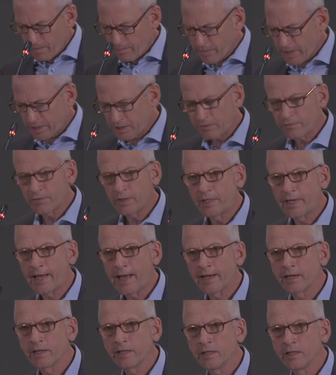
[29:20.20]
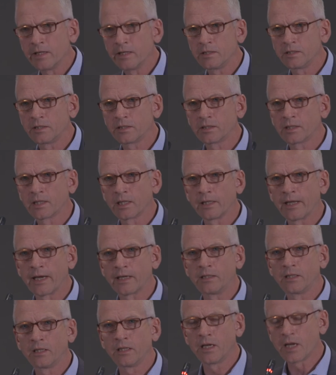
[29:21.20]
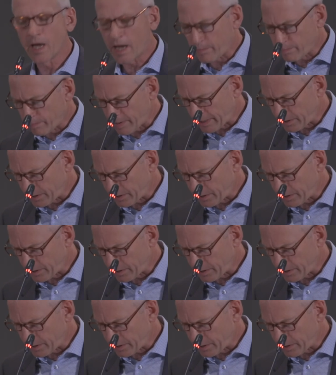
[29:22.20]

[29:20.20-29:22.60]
Much of the data is collected not